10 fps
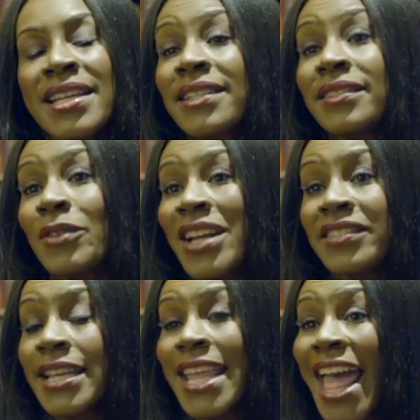it is to
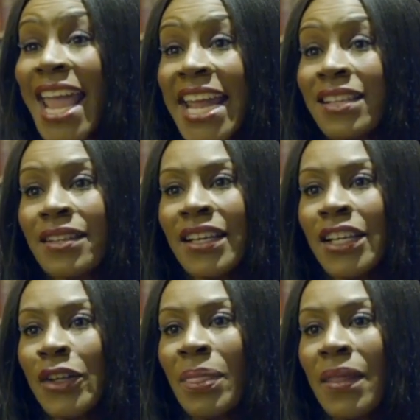actually gain
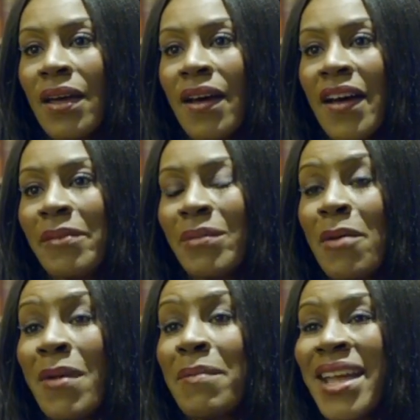um,
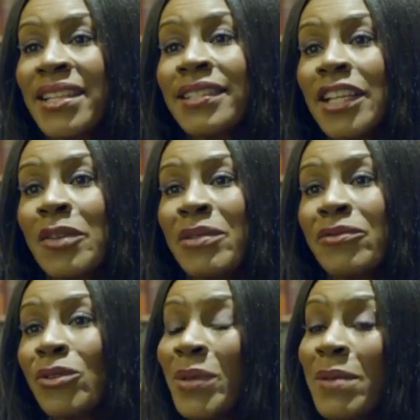a momentum
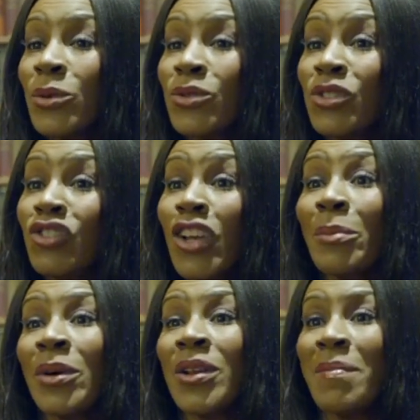and for people to
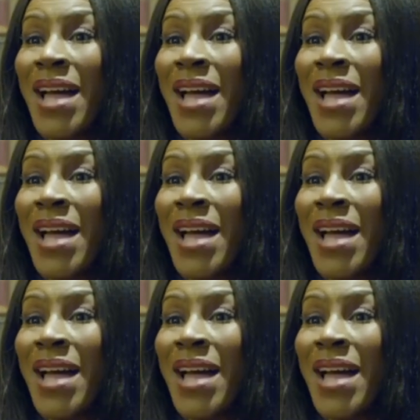jump on